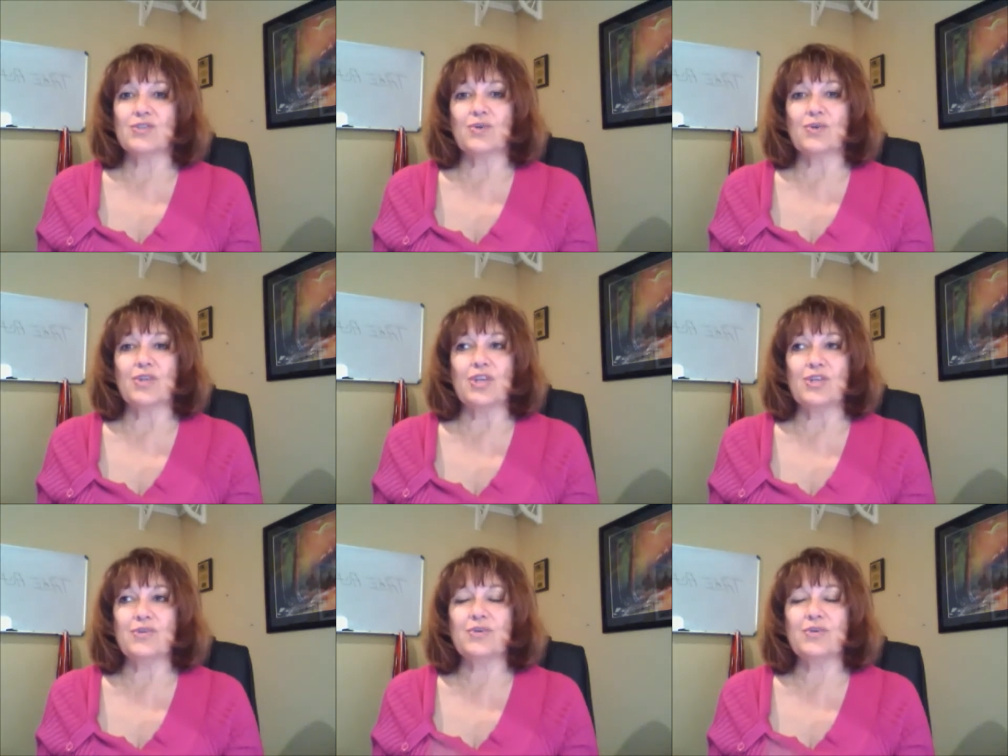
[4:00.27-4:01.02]
that
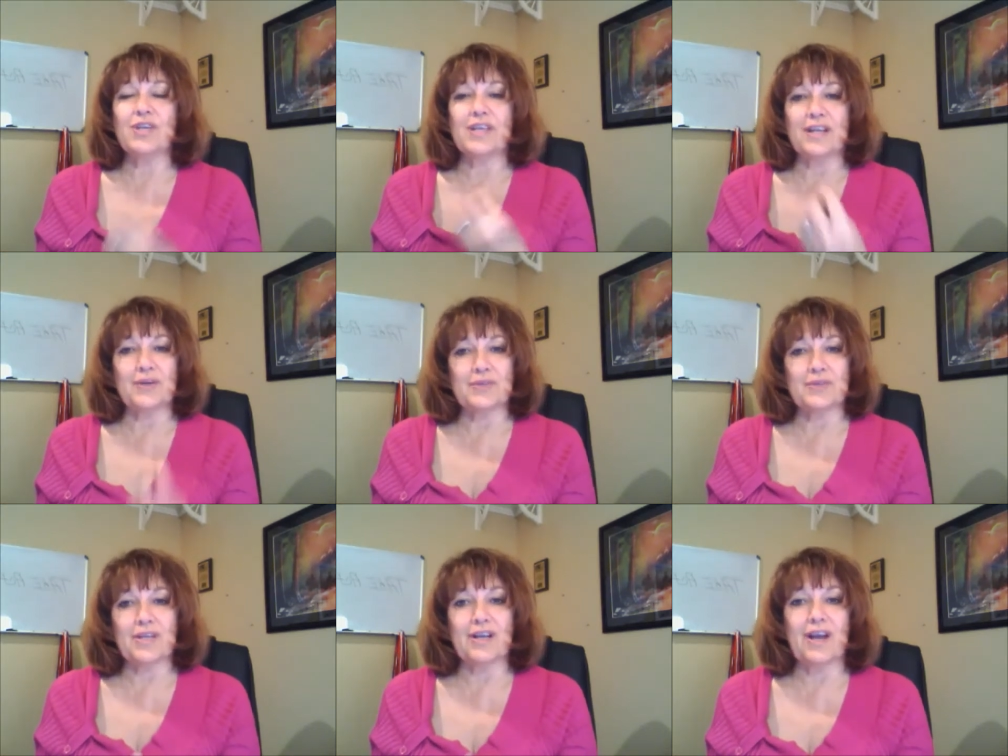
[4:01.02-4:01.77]
you can get out
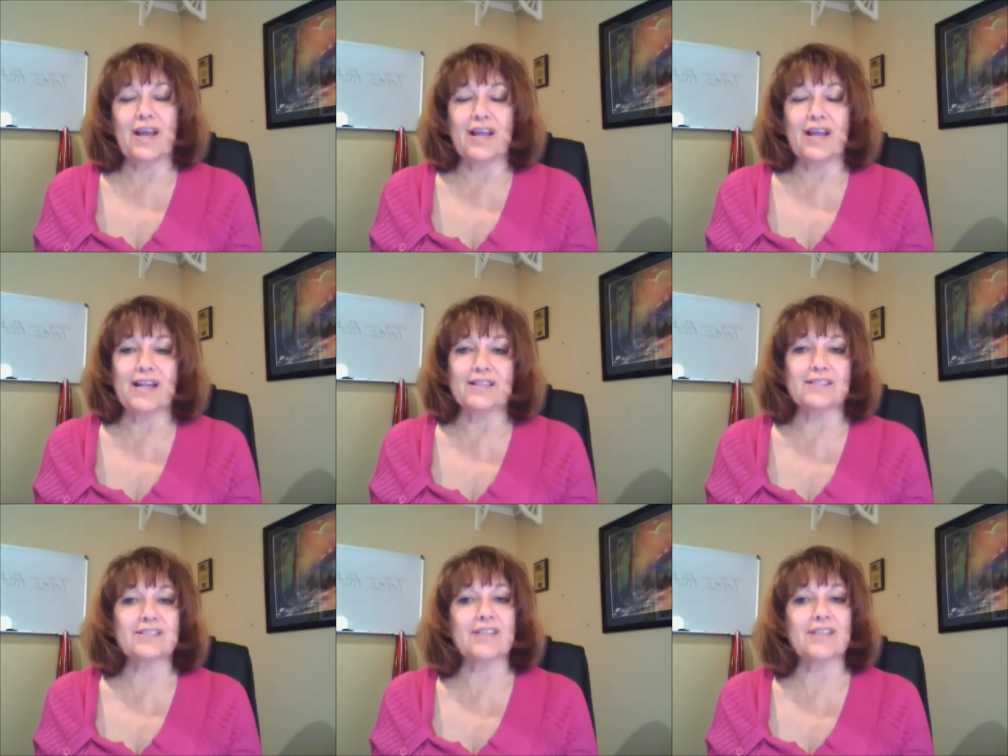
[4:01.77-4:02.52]
there and
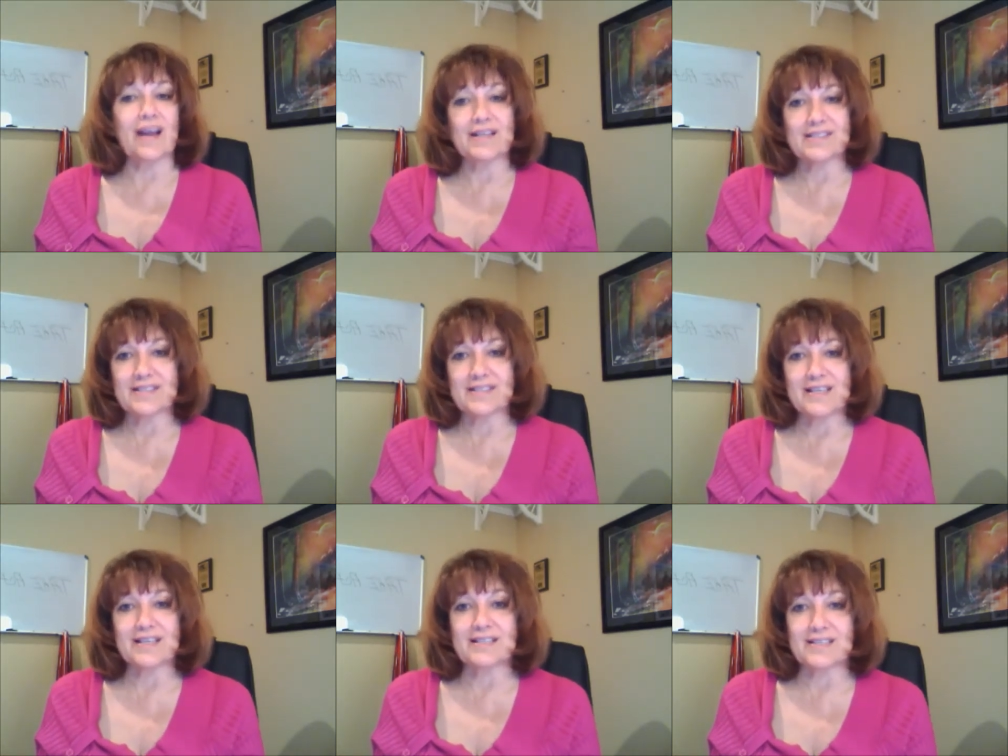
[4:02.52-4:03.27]
start
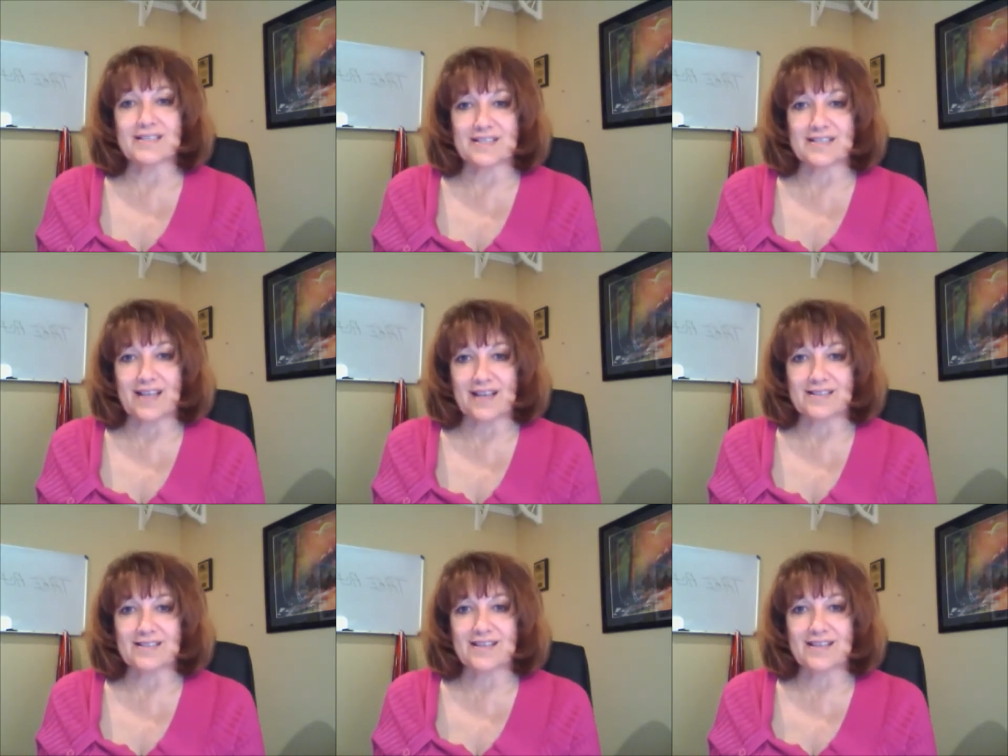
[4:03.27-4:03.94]
seeing success.